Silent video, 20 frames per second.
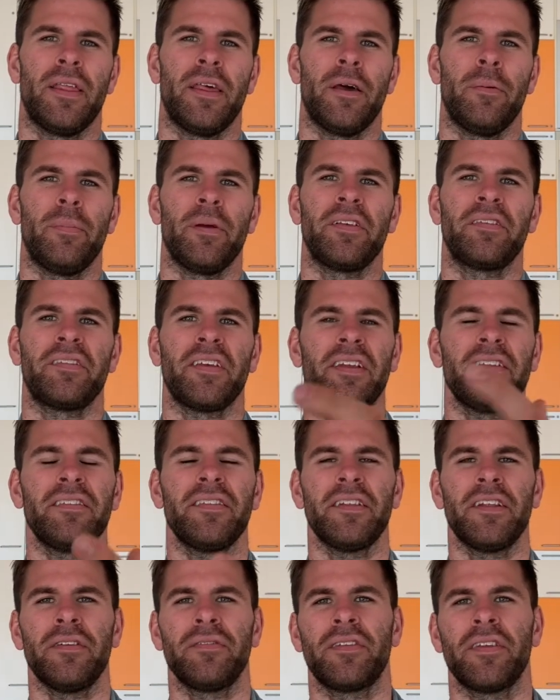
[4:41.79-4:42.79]
Be
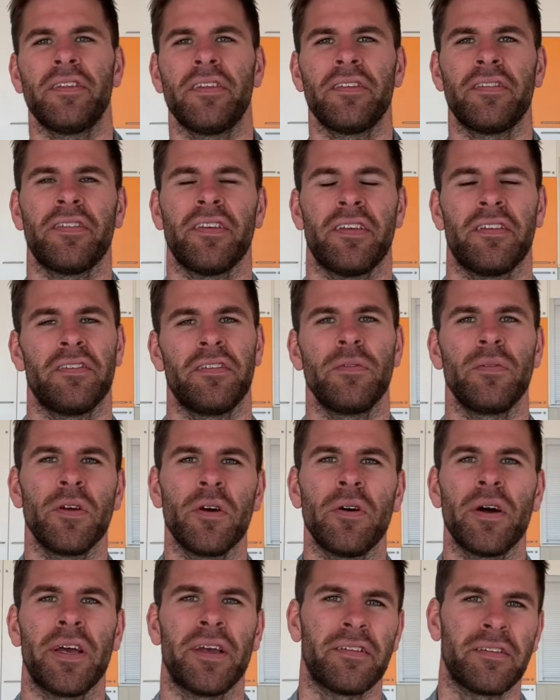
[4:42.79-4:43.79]
sensitive to the sins of your
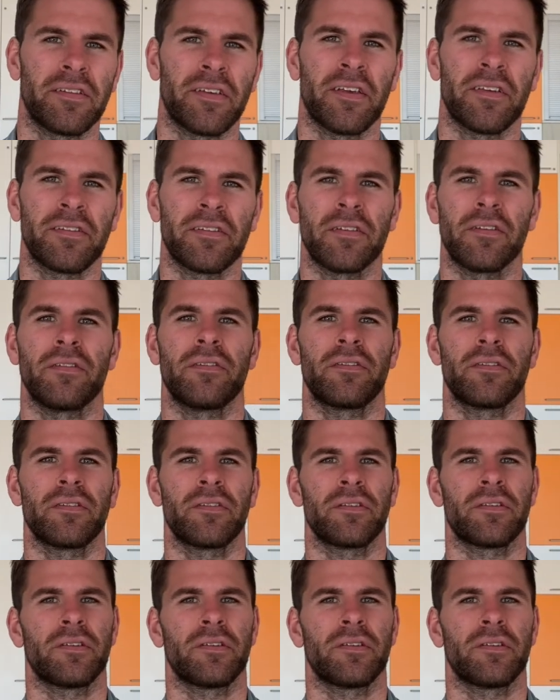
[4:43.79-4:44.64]
ancestors.